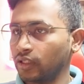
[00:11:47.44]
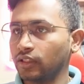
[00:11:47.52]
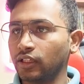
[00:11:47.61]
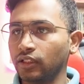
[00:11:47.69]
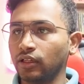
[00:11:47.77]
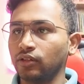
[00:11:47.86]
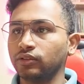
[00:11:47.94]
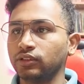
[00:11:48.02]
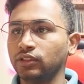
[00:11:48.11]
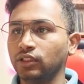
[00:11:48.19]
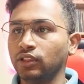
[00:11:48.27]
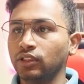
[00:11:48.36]

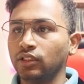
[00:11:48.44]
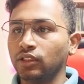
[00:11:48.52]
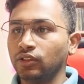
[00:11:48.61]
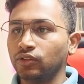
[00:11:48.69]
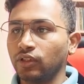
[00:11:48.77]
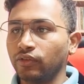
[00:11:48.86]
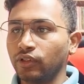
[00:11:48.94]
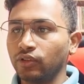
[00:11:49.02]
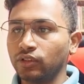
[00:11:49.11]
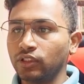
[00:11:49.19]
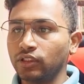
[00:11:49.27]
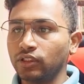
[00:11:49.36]
3000. So if I
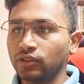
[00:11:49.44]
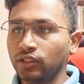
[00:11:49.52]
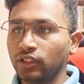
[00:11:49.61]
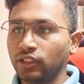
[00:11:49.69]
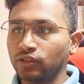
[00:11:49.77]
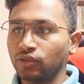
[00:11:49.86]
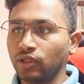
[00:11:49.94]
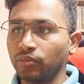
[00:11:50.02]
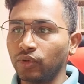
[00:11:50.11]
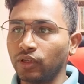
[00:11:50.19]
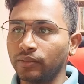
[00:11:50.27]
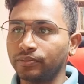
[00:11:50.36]
do 3000, there is no
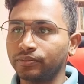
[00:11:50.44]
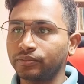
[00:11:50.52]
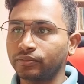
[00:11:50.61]
employee,